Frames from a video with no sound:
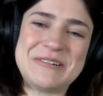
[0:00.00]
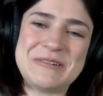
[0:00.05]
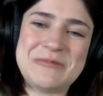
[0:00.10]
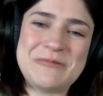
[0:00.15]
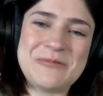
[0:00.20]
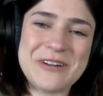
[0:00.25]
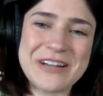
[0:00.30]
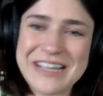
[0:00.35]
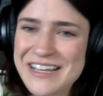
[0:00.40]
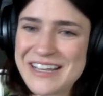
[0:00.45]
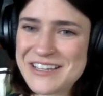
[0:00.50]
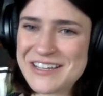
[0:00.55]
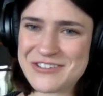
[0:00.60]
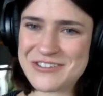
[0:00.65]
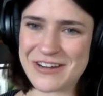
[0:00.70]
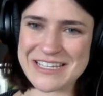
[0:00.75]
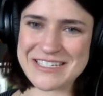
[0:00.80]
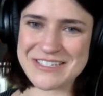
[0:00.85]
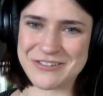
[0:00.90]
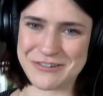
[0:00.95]
we're going to
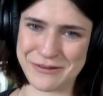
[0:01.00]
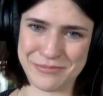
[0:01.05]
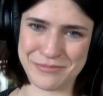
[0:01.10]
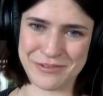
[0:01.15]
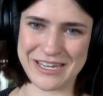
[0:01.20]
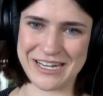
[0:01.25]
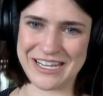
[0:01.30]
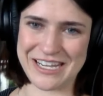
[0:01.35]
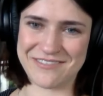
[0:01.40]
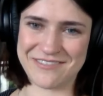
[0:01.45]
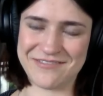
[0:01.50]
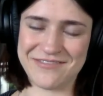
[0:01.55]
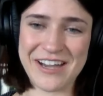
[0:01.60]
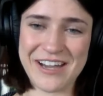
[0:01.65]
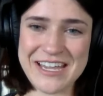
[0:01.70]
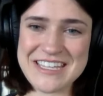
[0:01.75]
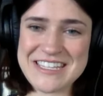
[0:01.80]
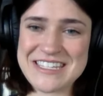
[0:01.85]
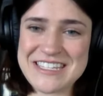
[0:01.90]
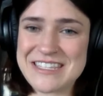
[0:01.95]
address trip planning
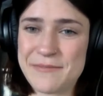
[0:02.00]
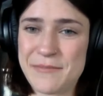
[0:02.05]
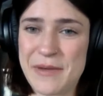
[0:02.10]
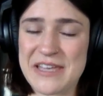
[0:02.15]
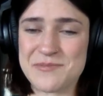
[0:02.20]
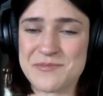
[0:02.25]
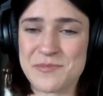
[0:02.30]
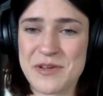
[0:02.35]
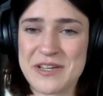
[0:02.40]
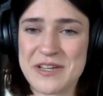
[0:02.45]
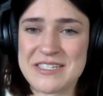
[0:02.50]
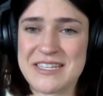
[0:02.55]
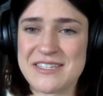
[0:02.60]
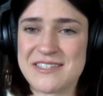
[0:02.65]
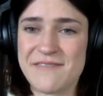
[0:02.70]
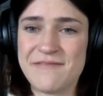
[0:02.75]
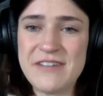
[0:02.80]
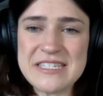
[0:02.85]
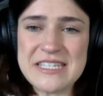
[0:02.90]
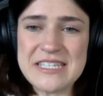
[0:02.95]
advice, the best places
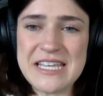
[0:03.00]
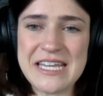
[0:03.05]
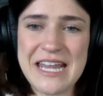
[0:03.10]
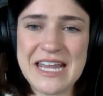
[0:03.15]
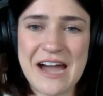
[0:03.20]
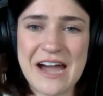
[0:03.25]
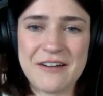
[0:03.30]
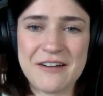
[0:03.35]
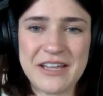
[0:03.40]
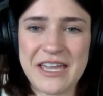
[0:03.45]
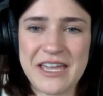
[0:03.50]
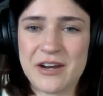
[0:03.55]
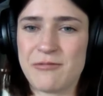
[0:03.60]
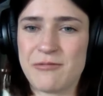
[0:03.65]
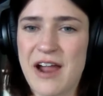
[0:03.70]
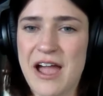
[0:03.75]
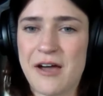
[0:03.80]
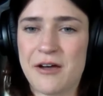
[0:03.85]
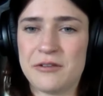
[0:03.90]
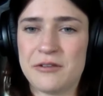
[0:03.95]
to visit, how to get
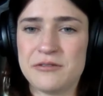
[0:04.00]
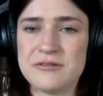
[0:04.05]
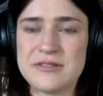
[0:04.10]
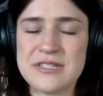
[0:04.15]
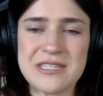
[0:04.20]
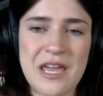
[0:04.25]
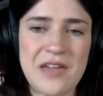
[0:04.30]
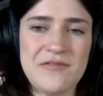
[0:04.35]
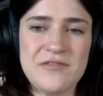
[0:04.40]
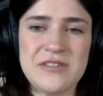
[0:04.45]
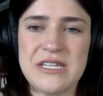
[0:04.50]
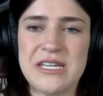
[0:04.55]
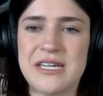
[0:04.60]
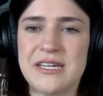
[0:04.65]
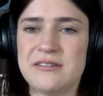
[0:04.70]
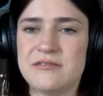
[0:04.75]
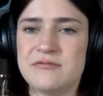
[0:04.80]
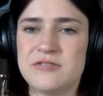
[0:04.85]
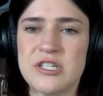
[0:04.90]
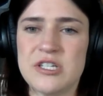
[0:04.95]
around, safety,